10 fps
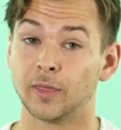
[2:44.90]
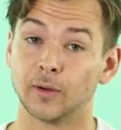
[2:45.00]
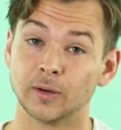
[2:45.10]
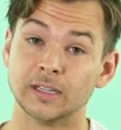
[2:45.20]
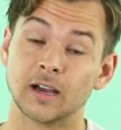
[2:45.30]

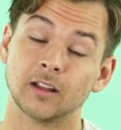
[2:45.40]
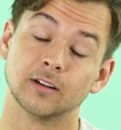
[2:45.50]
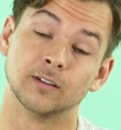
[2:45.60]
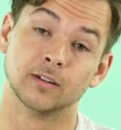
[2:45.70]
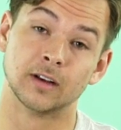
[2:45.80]
$30
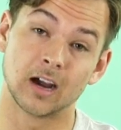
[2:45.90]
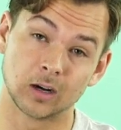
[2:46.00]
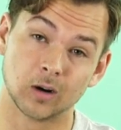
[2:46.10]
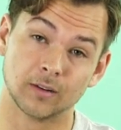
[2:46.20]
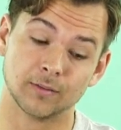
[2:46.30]

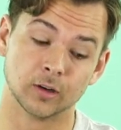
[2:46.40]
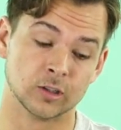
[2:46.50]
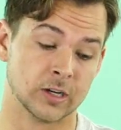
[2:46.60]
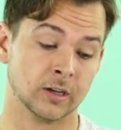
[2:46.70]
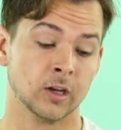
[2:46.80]
knockoff
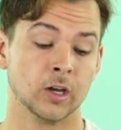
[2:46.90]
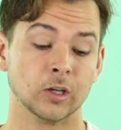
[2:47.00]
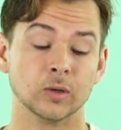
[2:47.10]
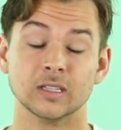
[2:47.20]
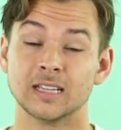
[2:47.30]
version,
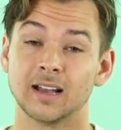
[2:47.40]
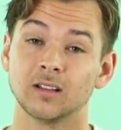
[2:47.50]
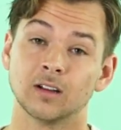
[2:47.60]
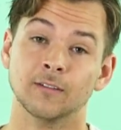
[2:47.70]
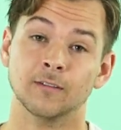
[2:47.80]
you could
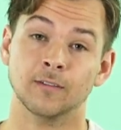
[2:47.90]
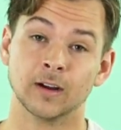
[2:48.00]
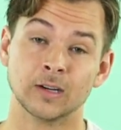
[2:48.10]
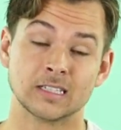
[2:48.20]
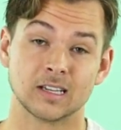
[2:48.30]
tell a
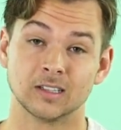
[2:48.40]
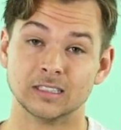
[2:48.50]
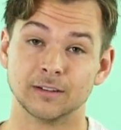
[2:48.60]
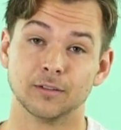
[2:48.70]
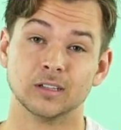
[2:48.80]
very
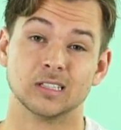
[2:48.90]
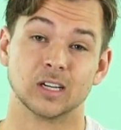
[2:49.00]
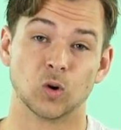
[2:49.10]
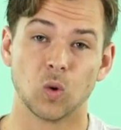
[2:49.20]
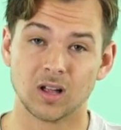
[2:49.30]
solid difference
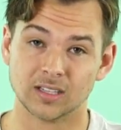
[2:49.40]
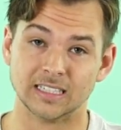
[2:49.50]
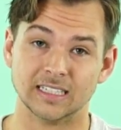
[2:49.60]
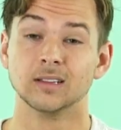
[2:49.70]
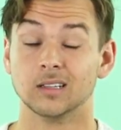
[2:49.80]
in
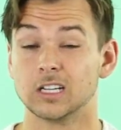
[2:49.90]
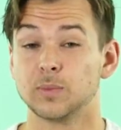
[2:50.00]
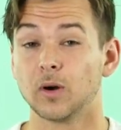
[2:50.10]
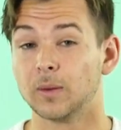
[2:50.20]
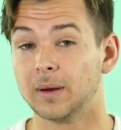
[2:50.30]
quality. The nice
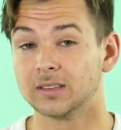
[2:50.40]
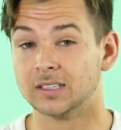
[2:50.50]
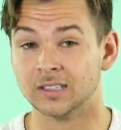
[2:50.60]
part about the